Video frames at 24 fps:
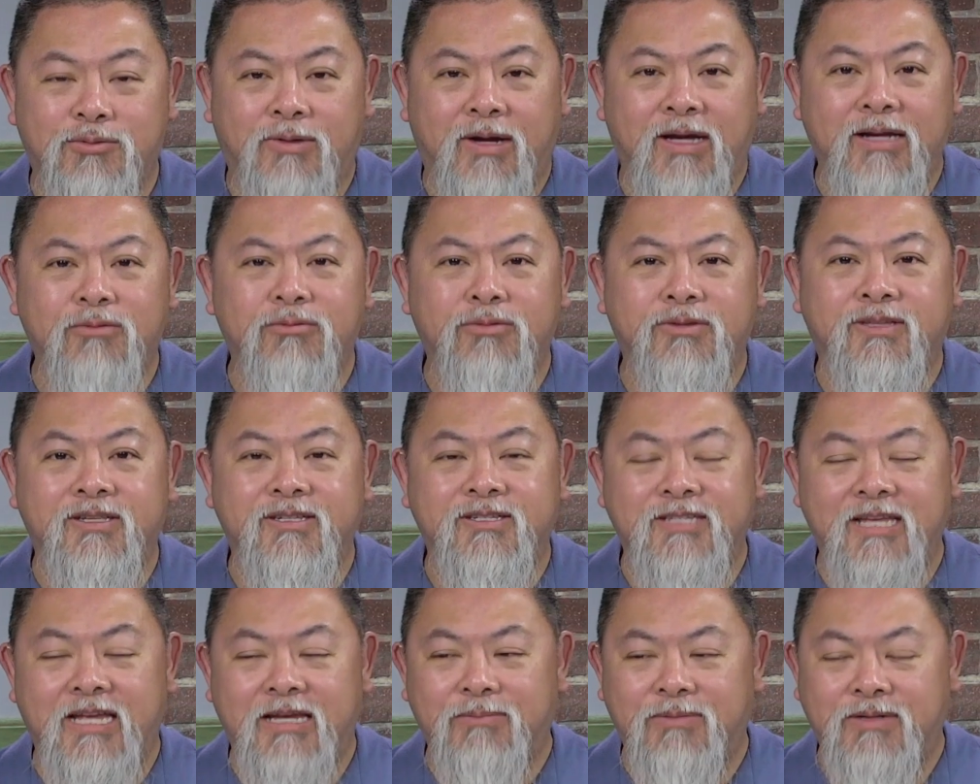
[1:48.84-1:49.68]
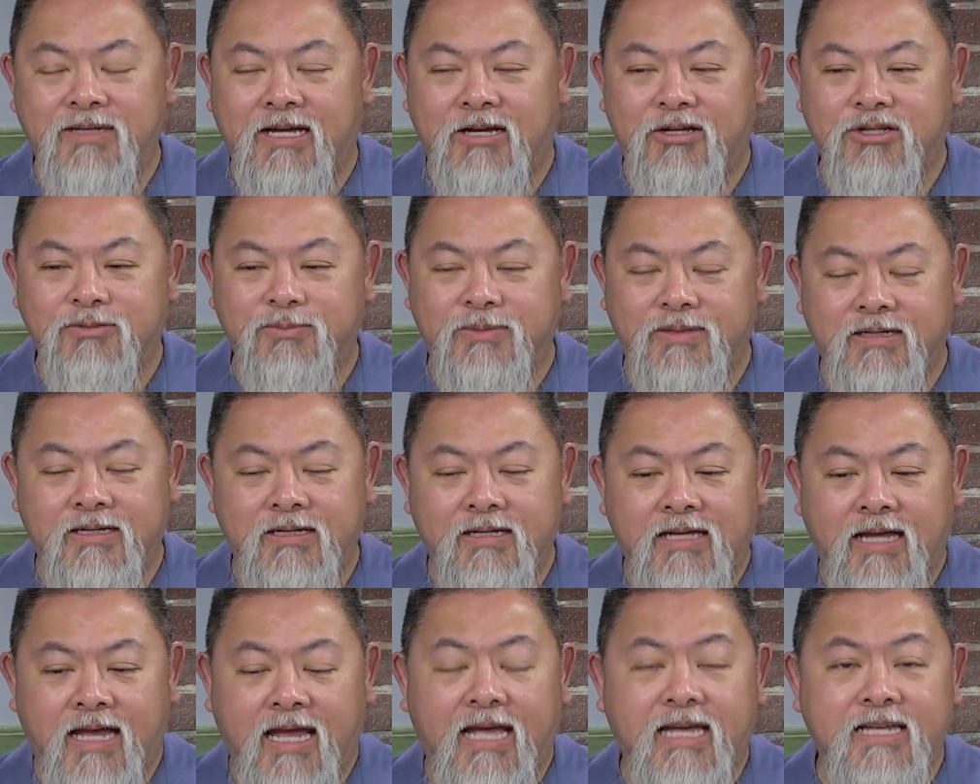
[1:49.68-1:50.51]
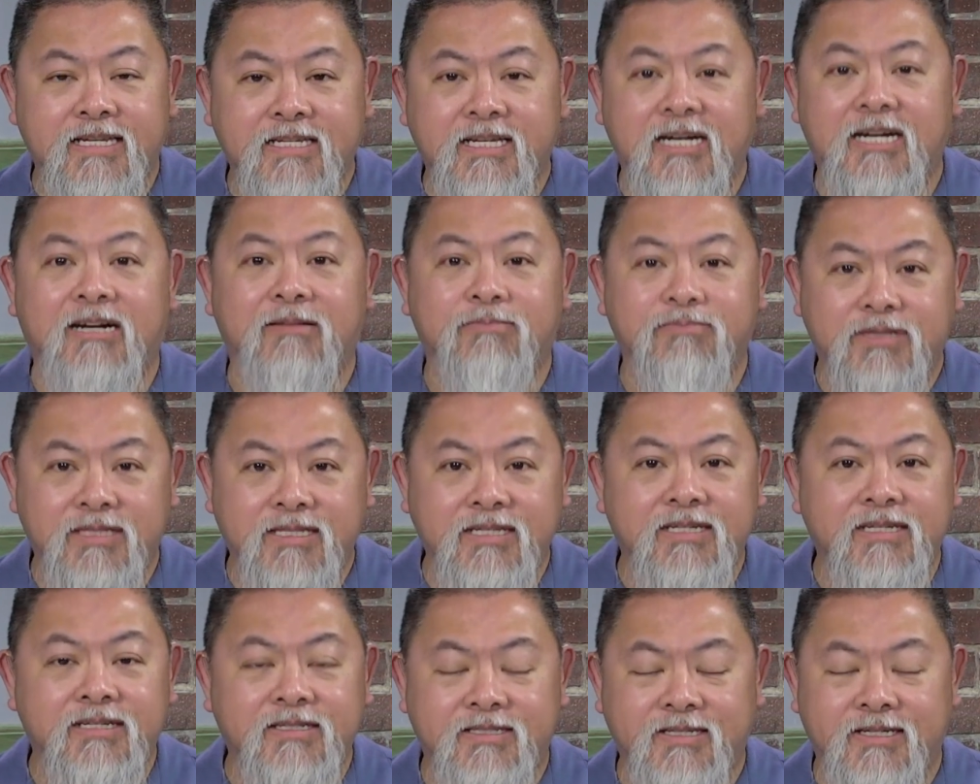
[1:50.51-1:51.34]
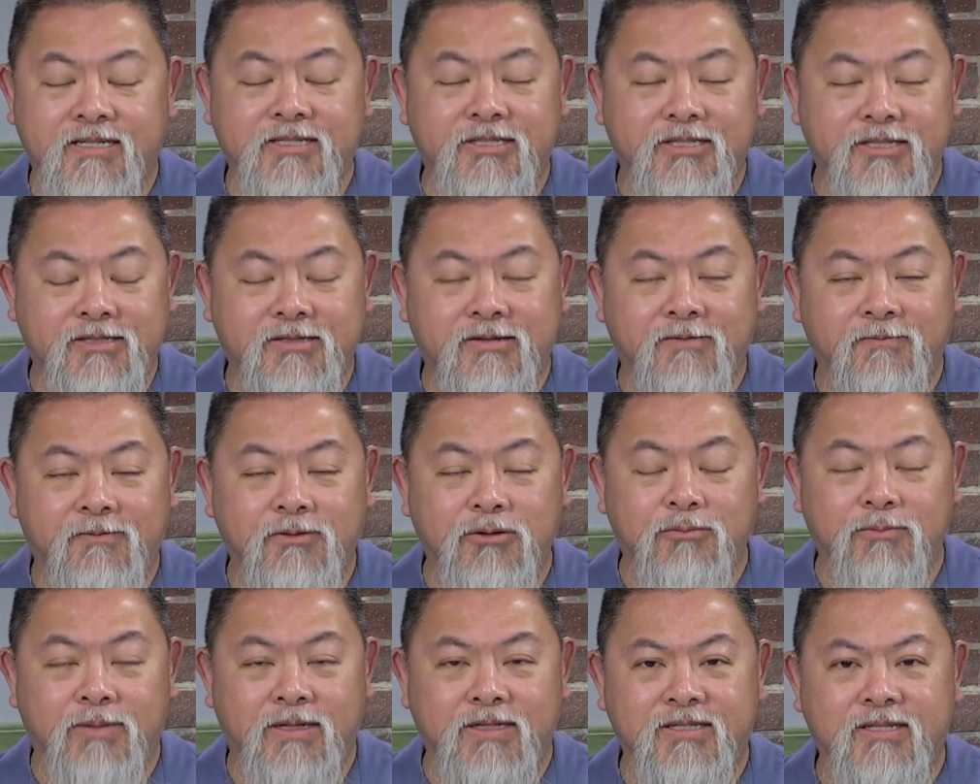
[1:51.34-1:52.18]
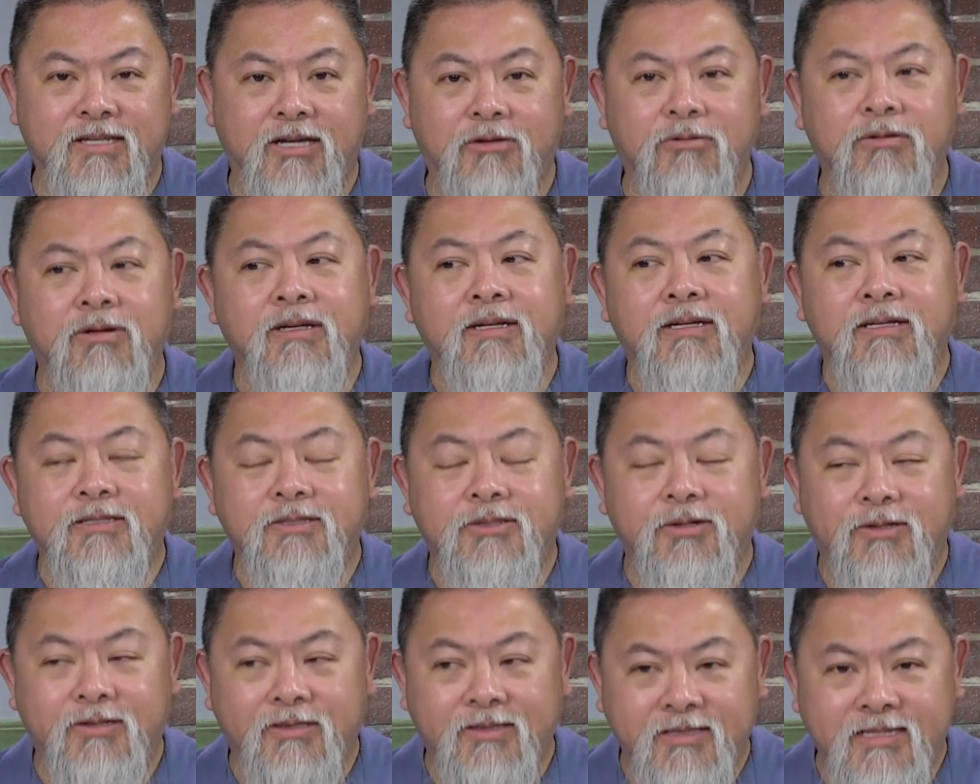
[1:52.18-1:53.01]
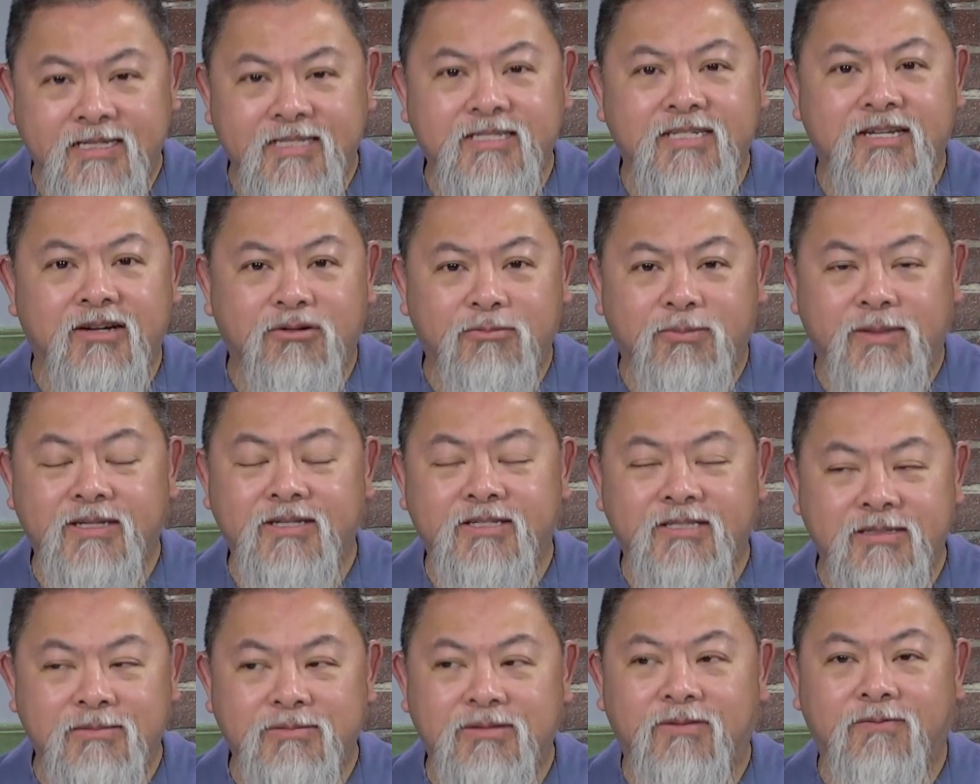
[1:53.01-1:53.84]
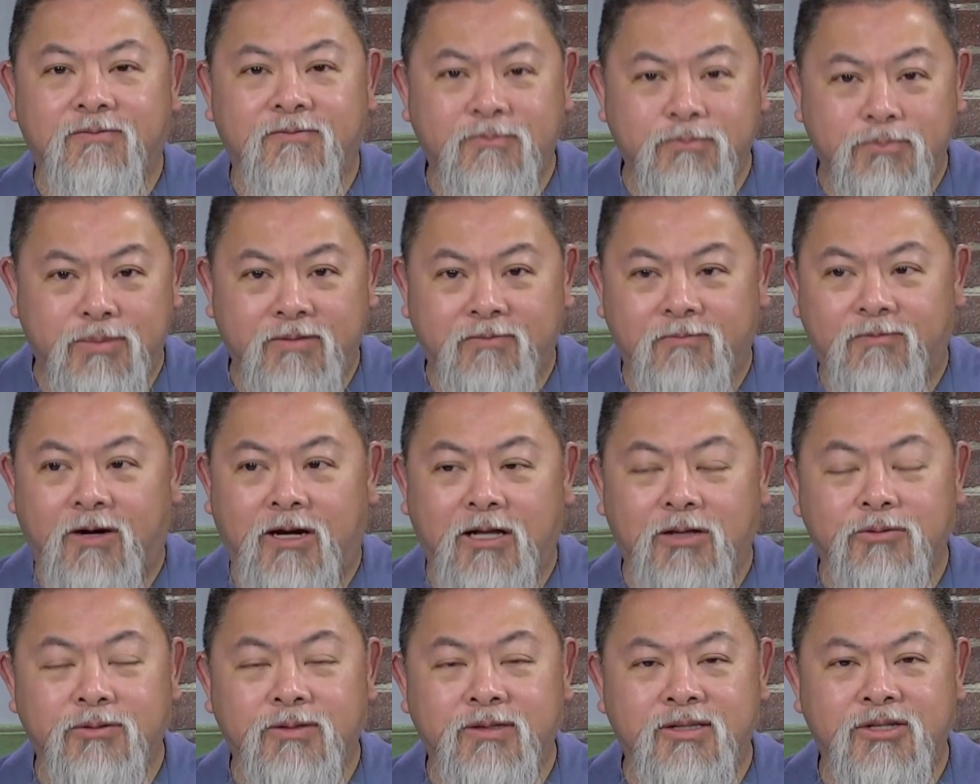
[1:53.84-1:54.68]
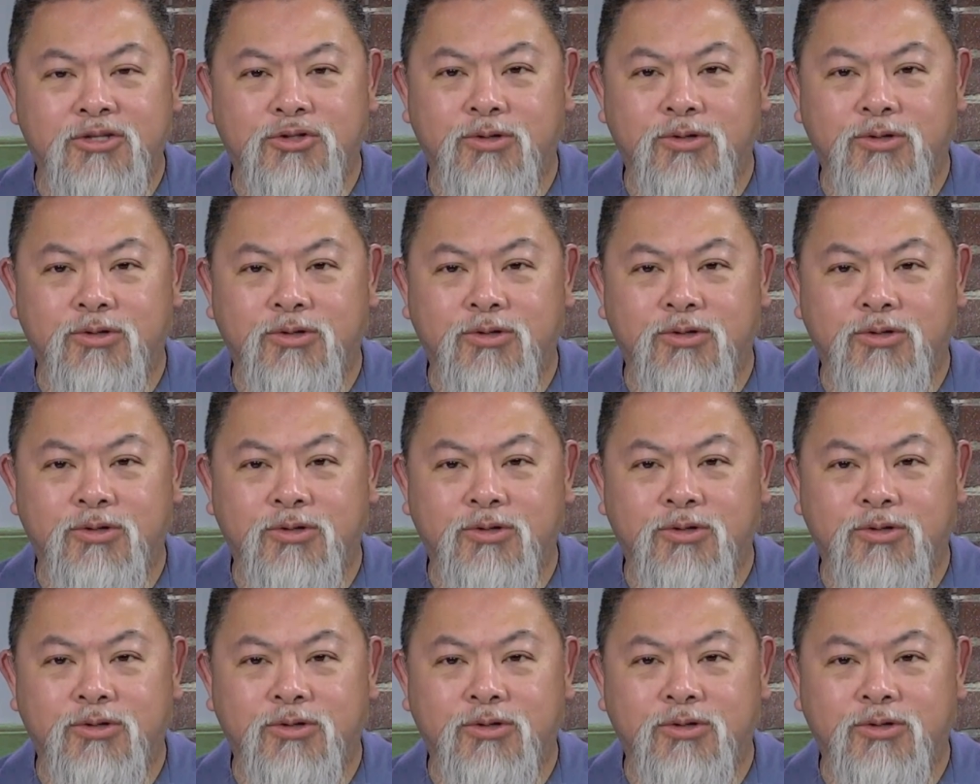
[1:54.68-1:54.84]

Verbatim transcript: right with the same announcement as CompTIA did just a few months ago. So at least everybody seems to be following in the